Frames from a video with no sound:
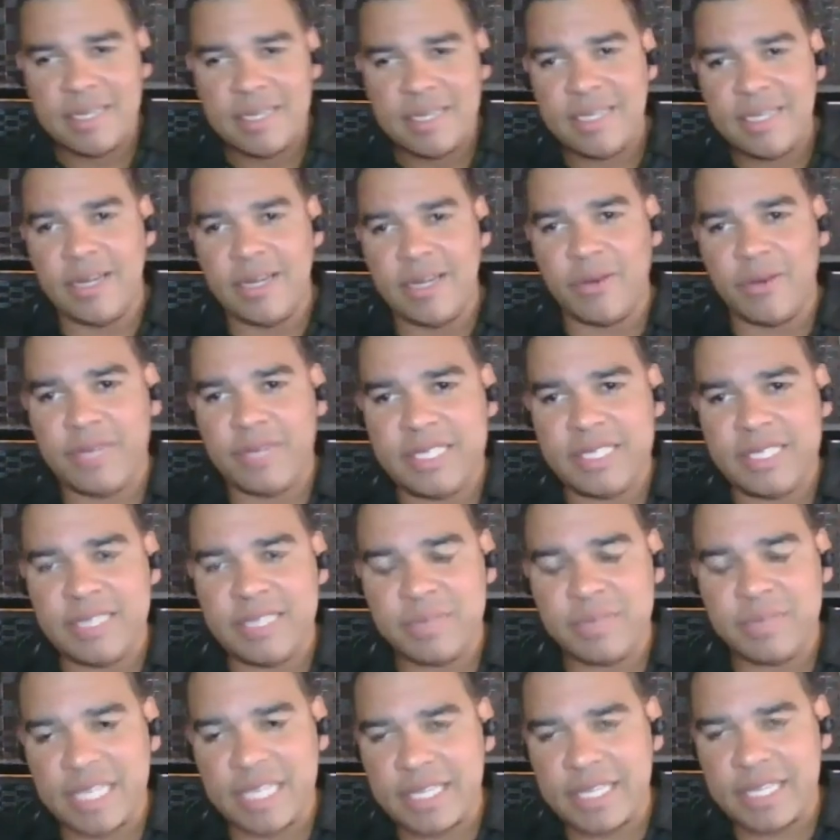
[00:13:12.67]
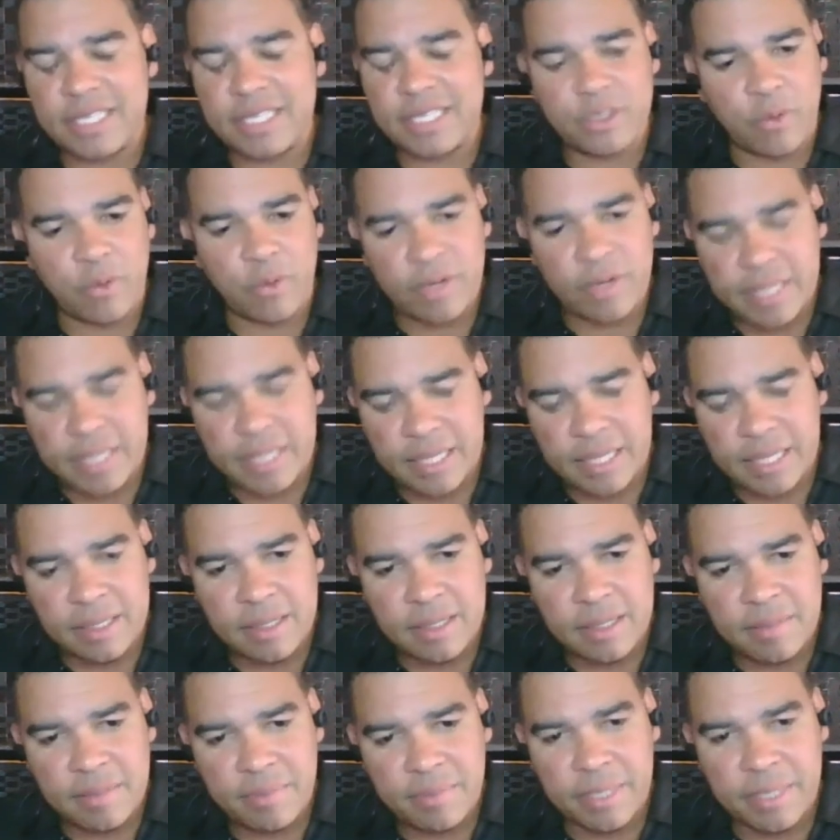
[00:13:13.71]
you know, it seems like things are working,
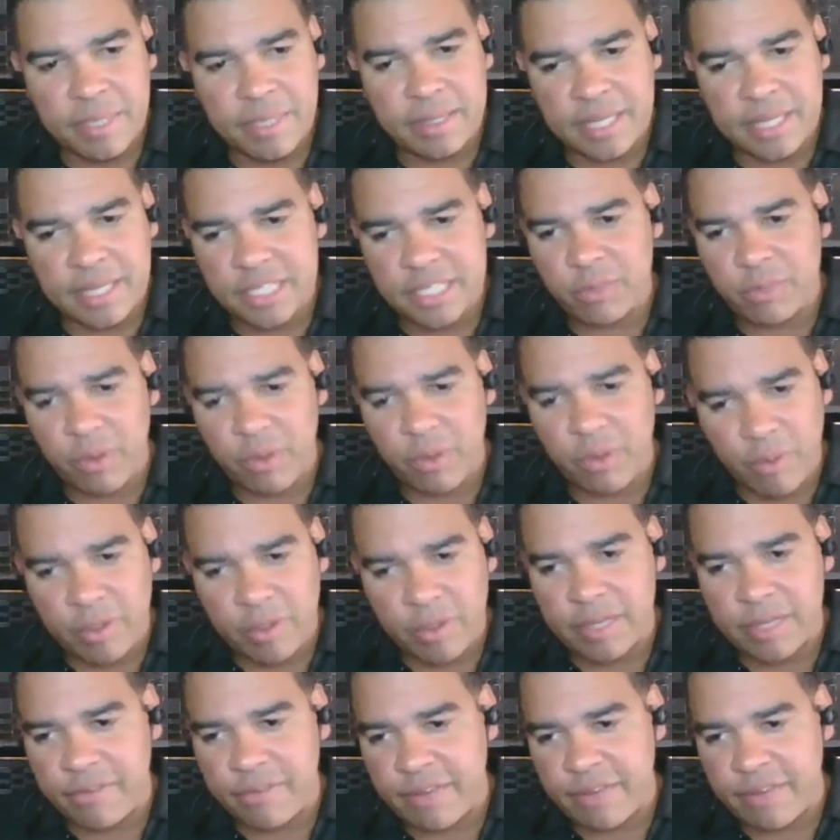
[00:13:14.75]
but things won't work if,